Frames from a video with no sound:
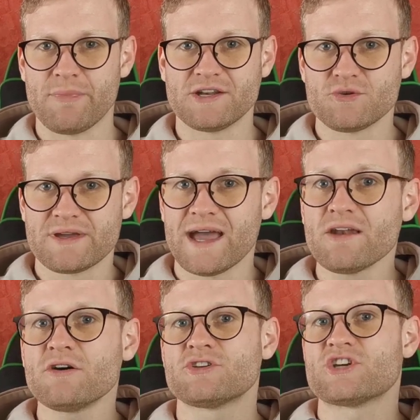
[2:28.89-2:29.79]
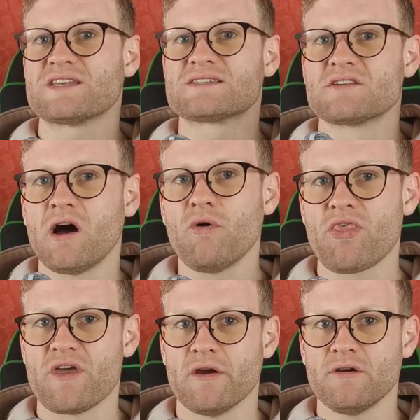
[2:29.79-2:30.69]
but you cannot just go
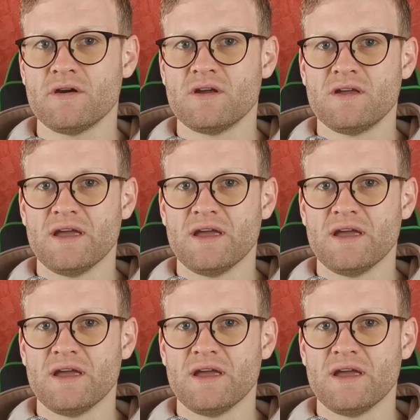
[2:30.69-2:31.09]
there